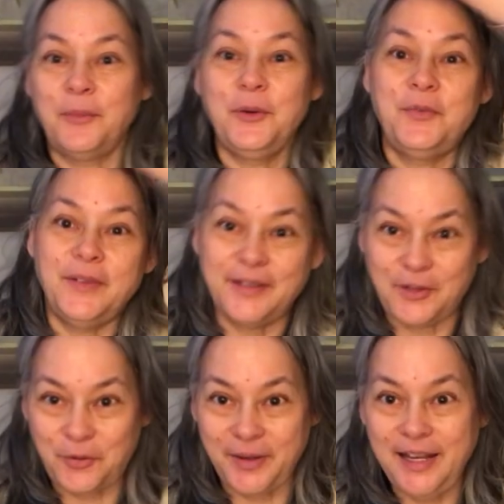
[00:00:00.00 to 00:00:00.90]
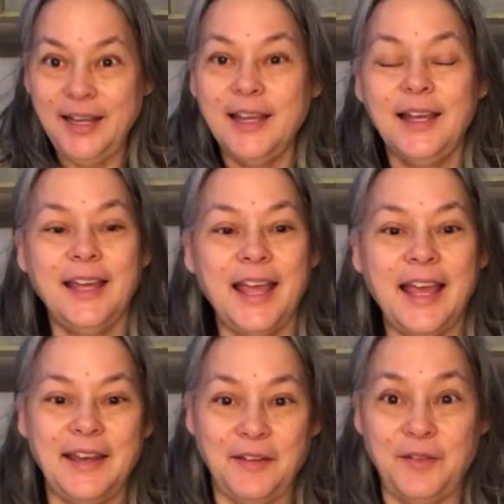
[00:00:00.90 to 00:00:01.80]
the roof is a tree,
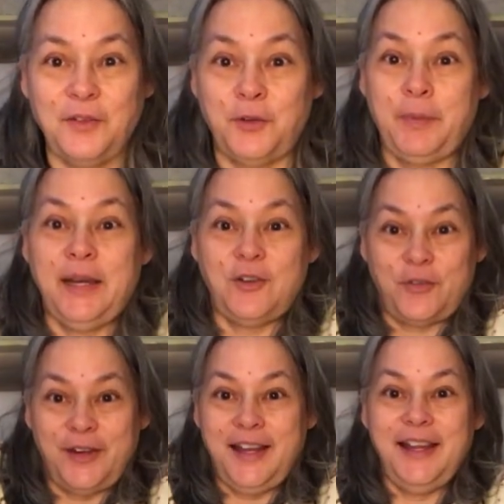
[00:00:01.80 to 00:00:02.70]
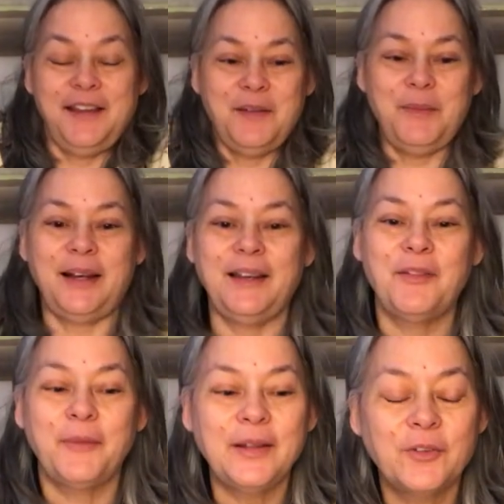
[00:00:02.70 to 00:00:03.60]
and there's a big tree in the middle
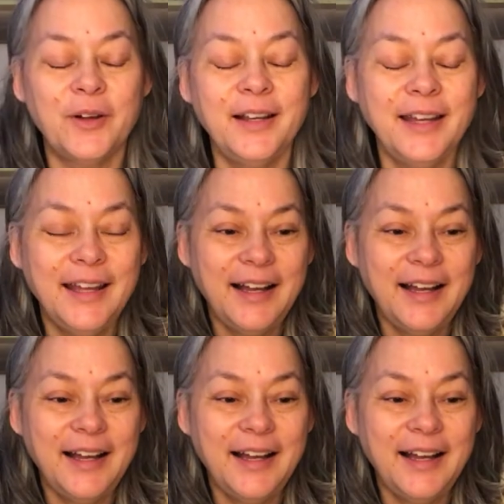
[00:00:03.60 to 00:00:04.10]
of the restaurant.